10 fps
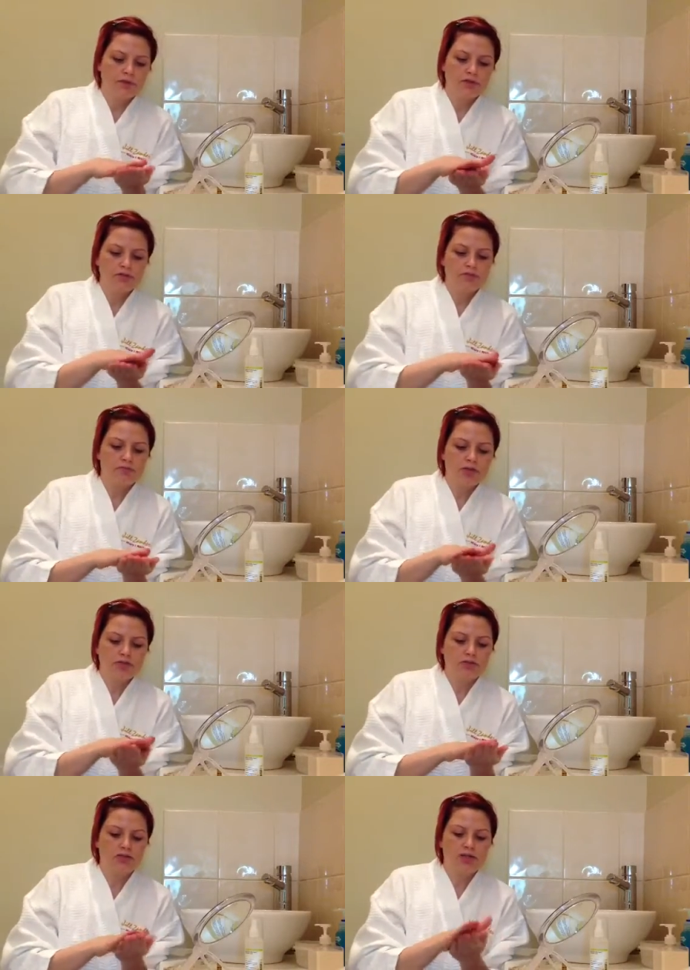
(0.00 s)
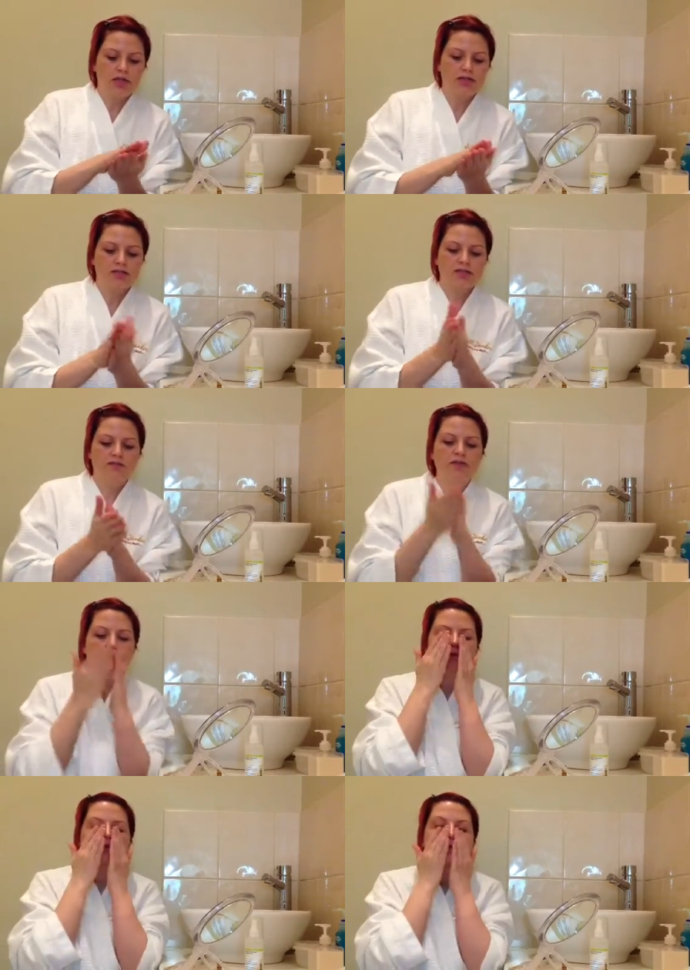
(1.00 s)
just make sure you get it into the
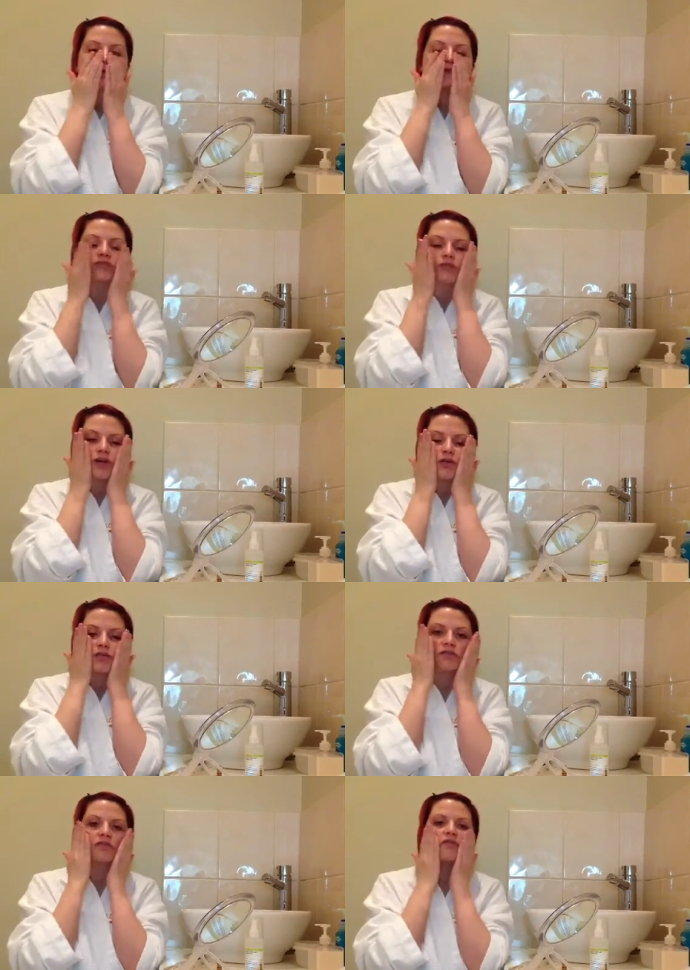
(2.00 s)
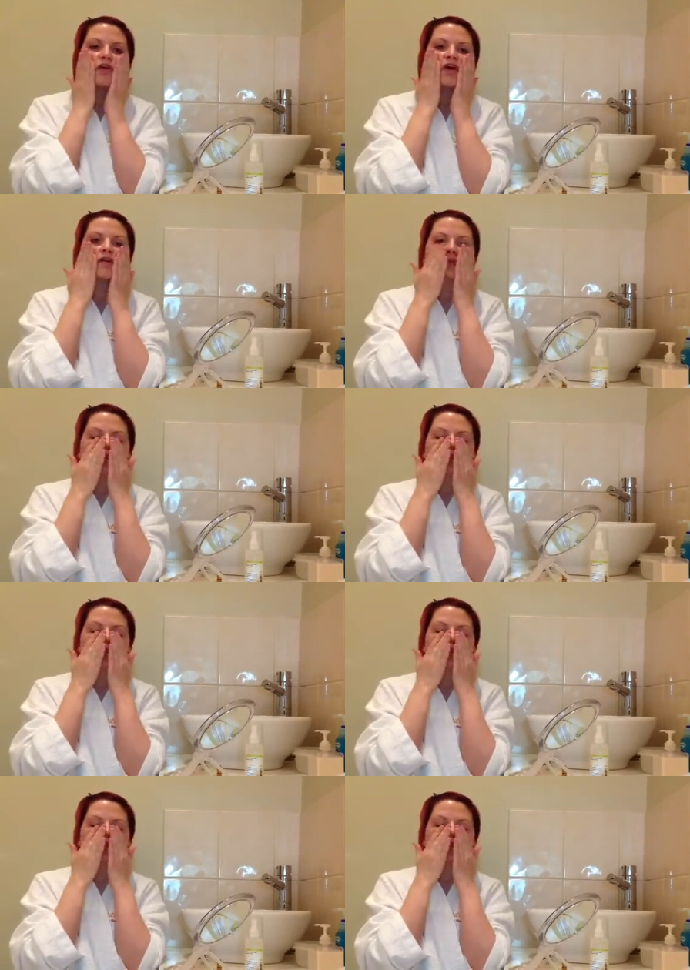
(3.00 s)
fingers and then straight onto the face.